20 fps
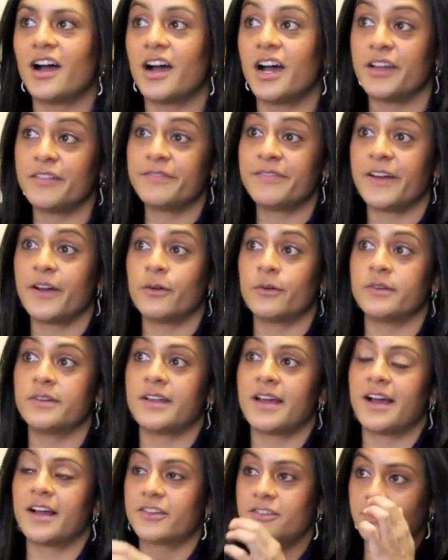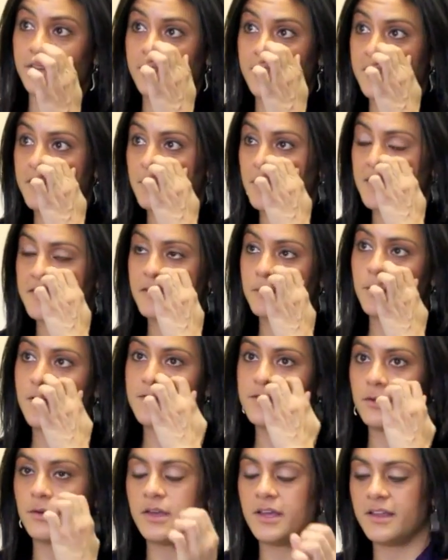I found, actually, this might
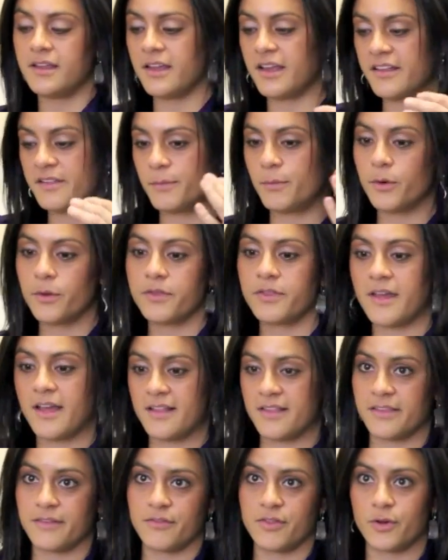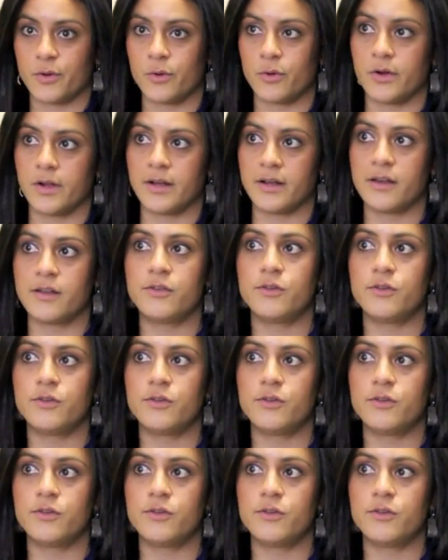surprise you, it's both ends of the coin.